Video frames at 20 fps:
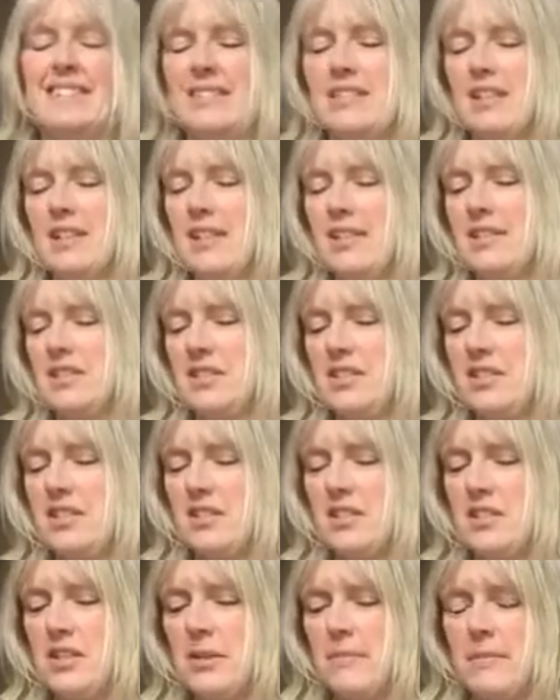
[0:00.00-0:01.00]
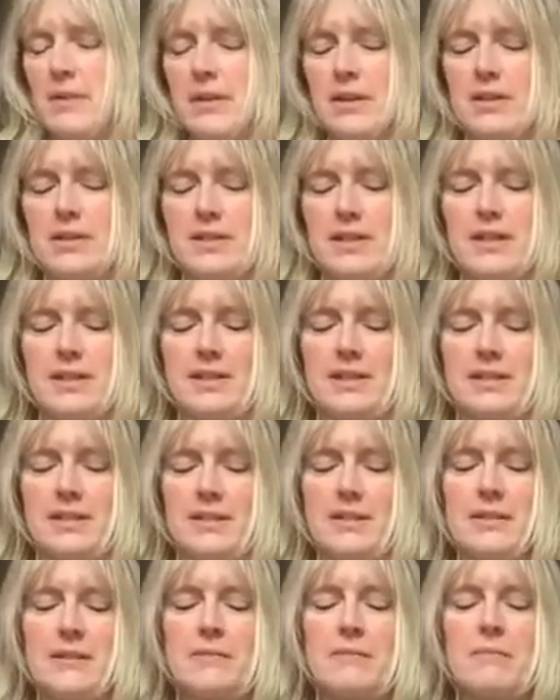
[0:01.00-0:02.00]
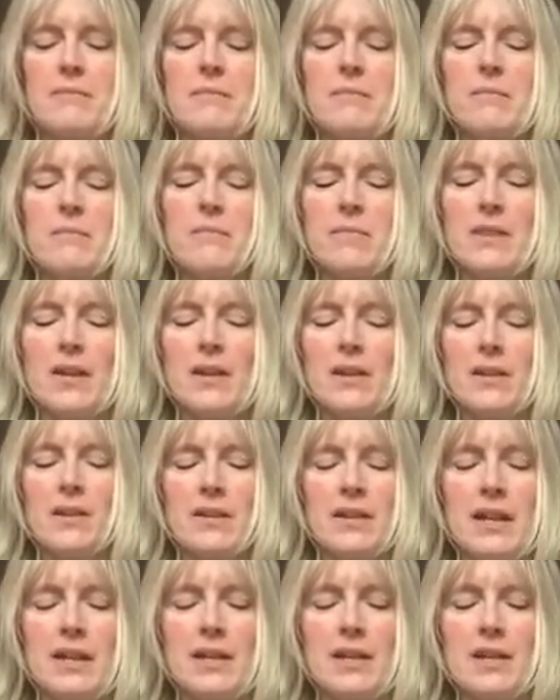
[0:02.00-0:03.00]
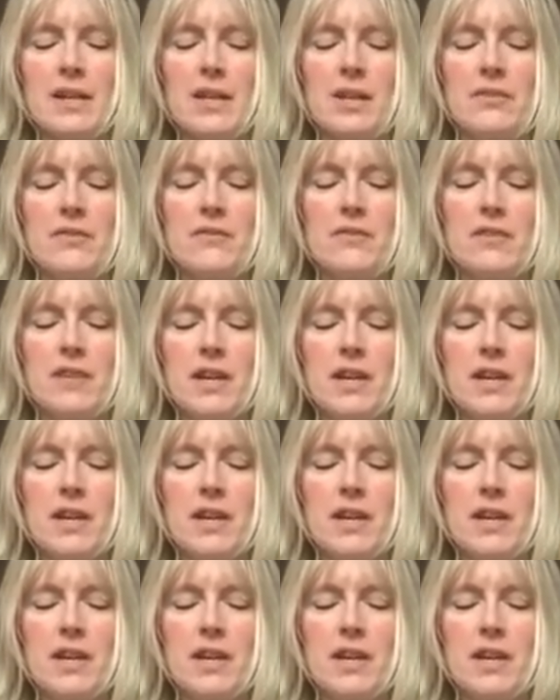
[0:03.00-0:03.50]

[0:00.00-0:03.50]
So let's just assume that I did. Thank you for